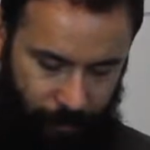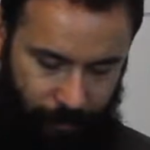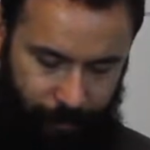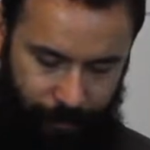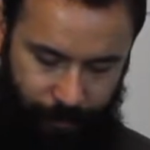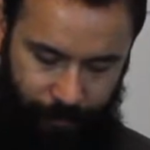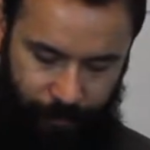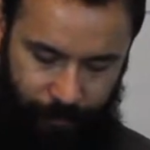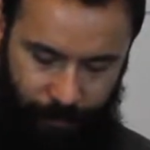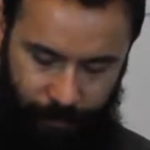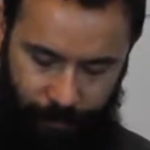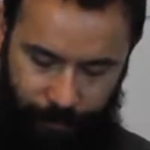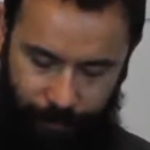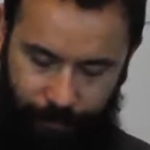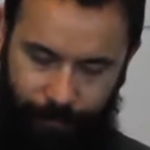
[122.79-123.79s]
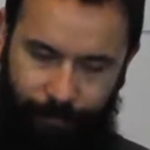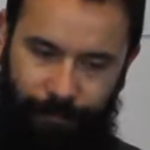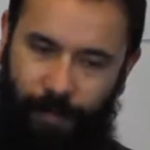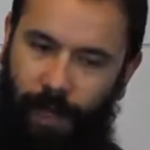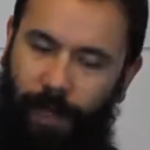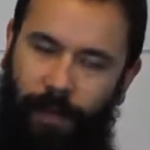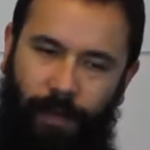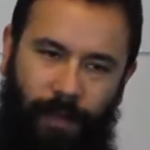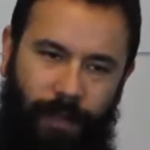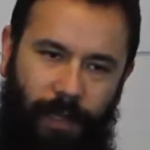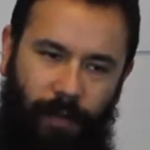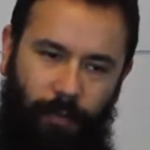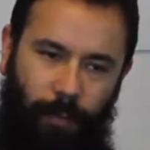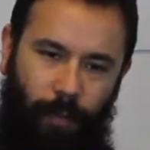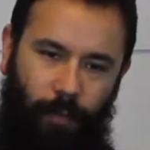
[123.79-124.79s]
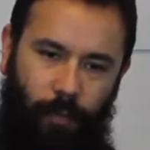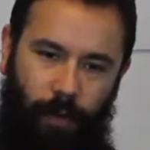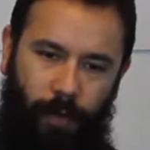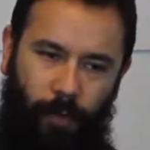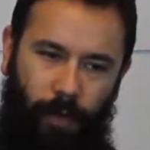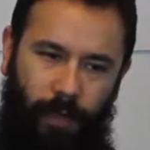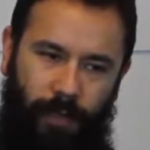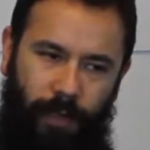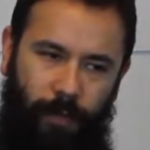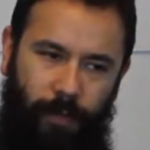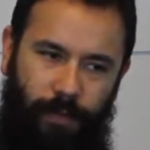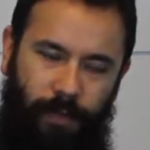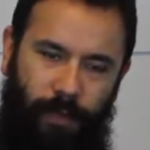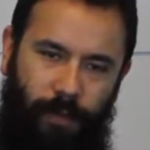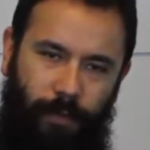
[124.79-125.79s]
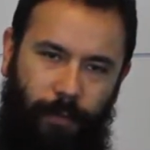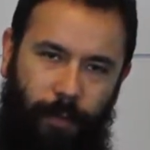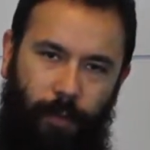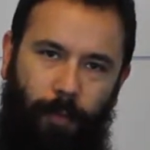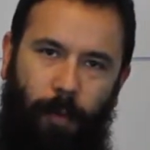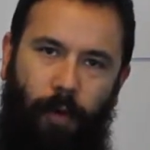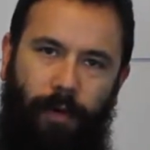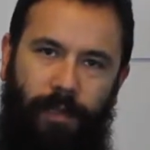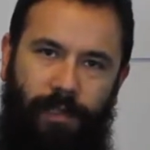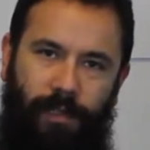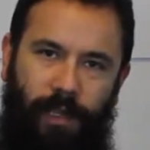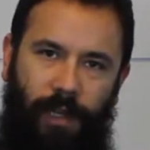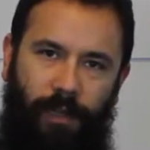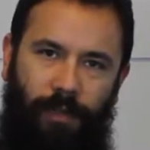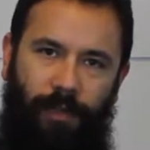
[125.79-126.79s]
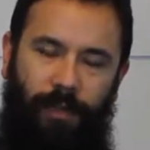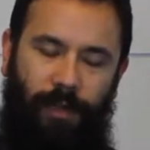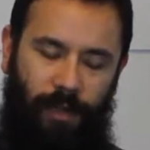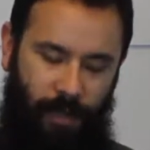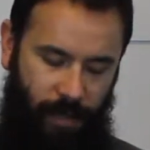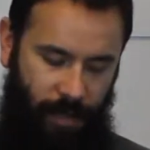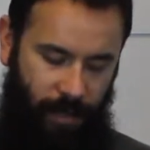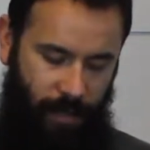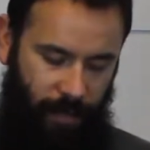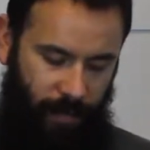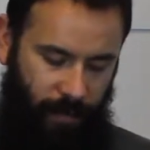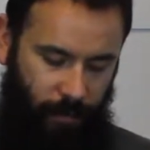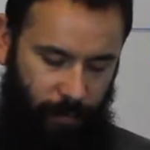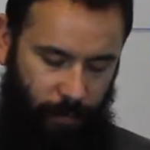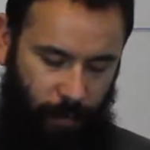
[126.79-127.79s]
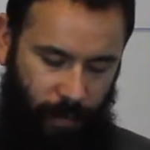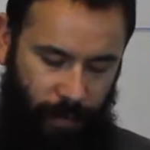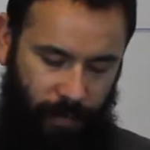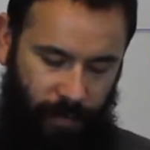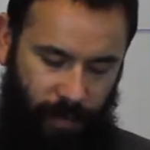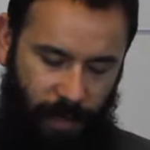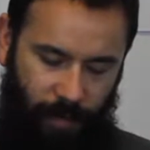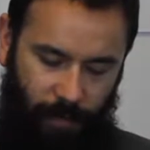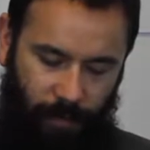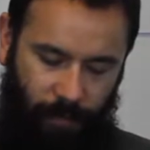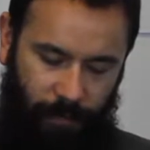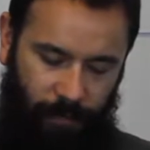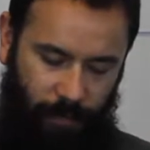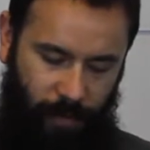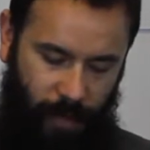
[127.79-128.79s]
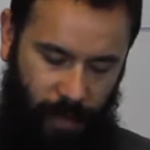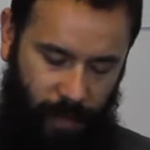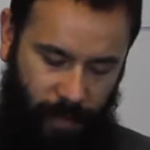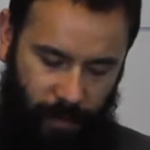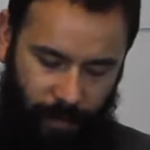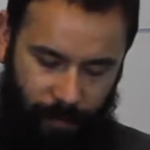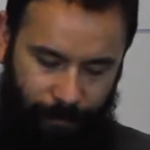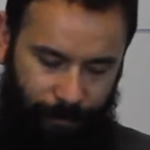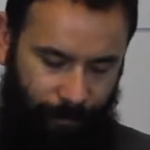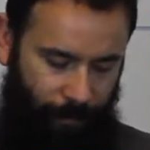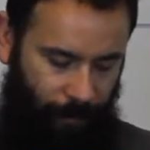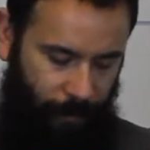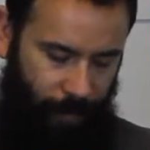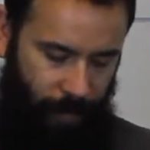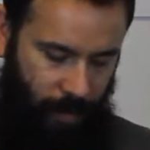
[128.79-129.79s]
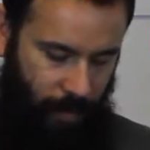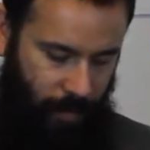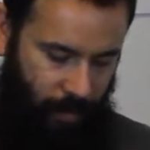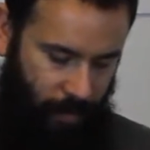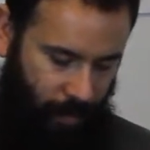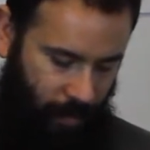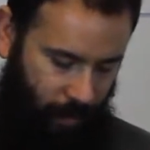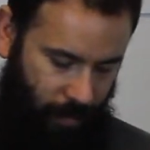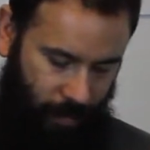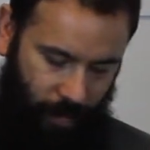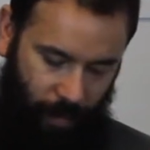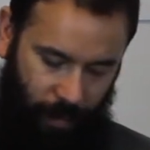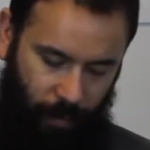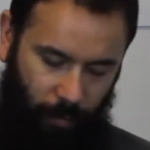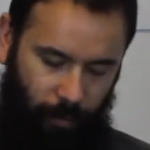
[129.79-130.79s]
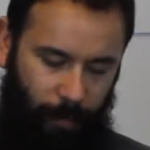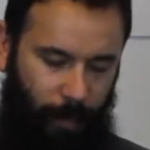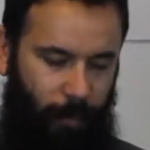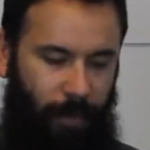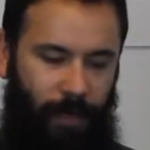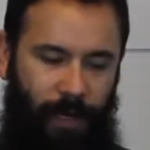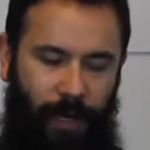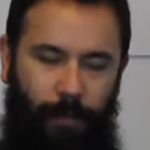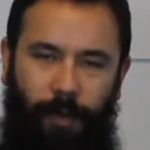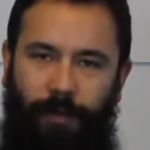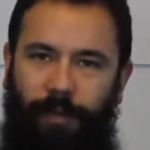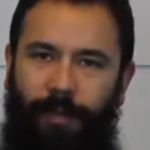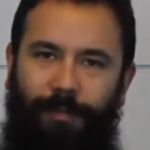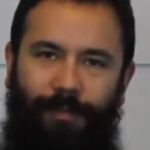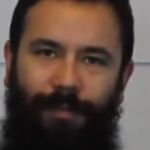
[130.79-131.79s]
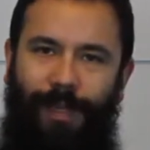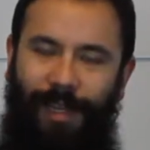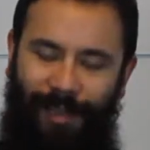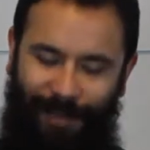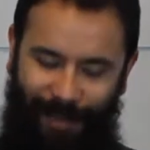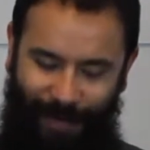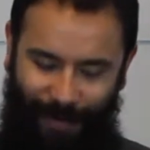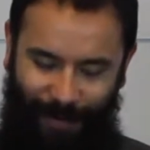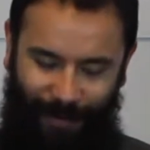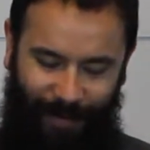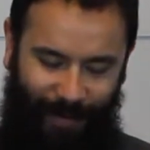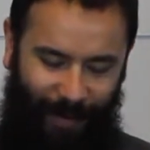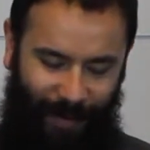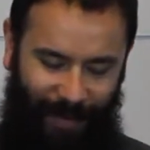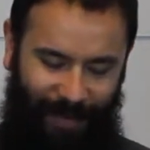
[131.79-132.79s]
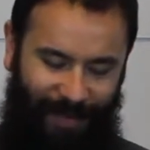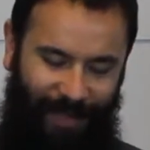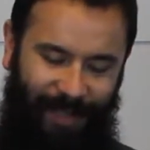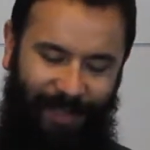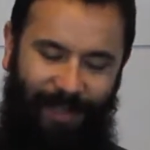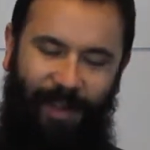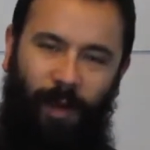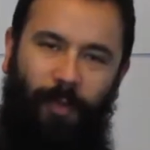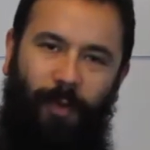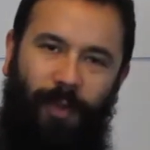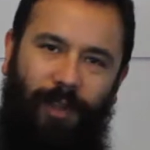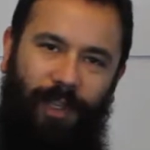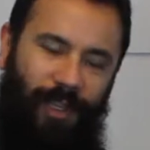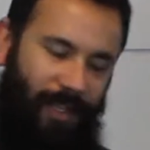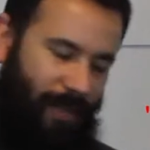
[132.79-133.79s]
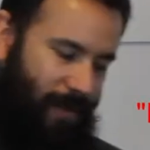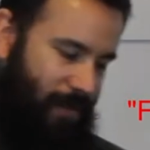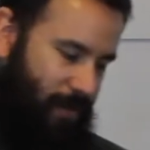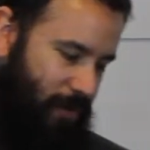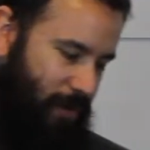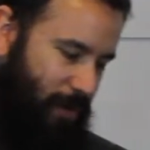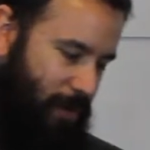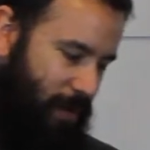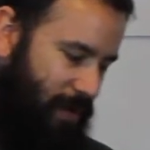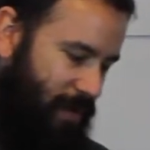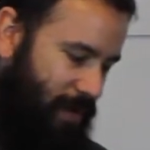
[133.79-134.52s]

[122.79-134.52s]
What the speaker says: I can't remember what it was. It was a third-party seller. It was running a sale, and I don't remember the name of it. So sorry guys, like I said, I'll put a link in the description.